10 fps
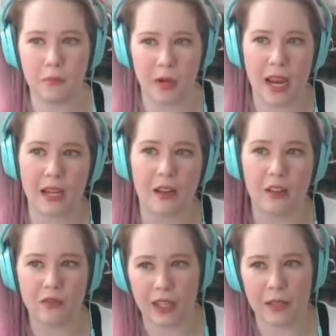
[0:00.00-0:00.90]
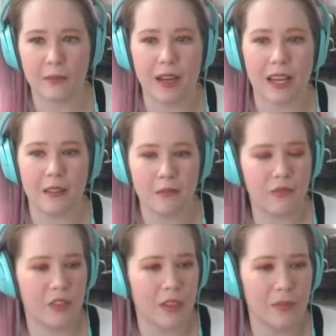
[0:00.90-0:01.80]
brain of like my
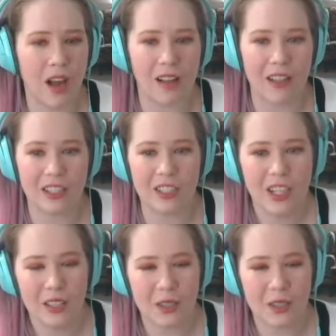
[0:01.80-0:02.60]
film knowledge.